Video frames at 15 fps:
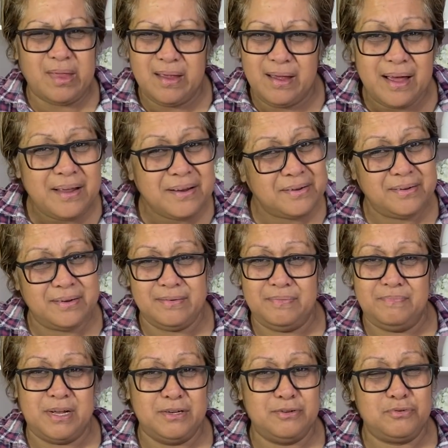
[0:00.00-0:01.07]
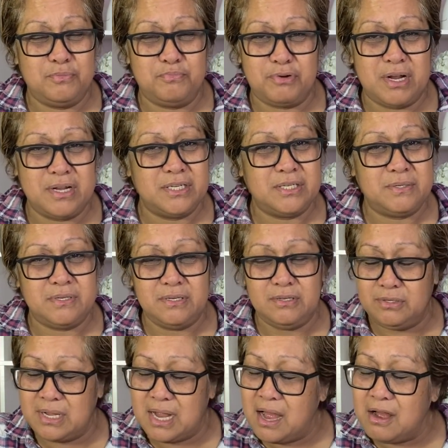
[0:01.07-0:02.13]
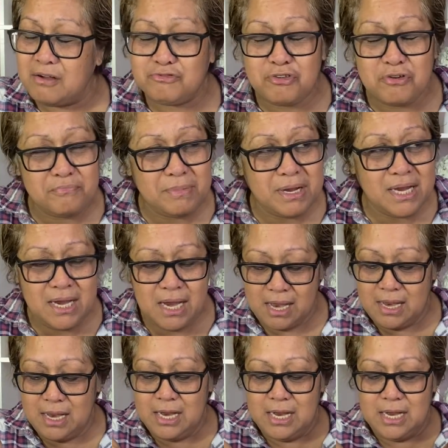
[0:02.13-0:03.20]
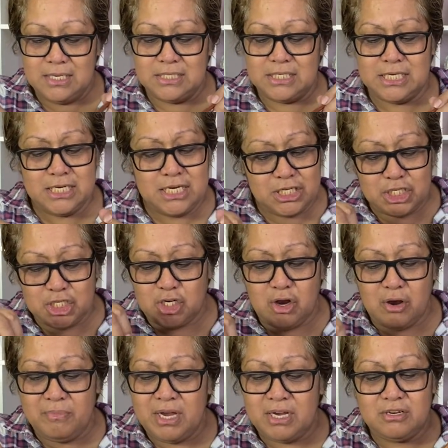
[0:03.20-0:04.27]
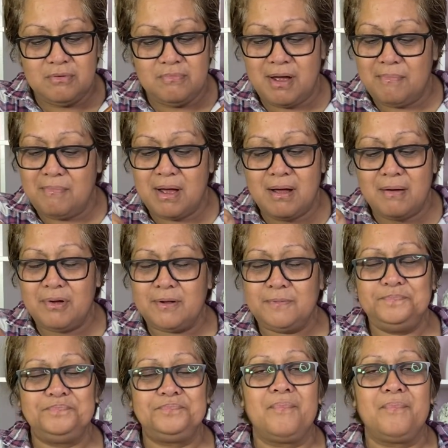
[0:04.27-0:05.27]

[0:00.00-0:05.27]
I don't know if my little brother knocked on me, snitched on me to my mama,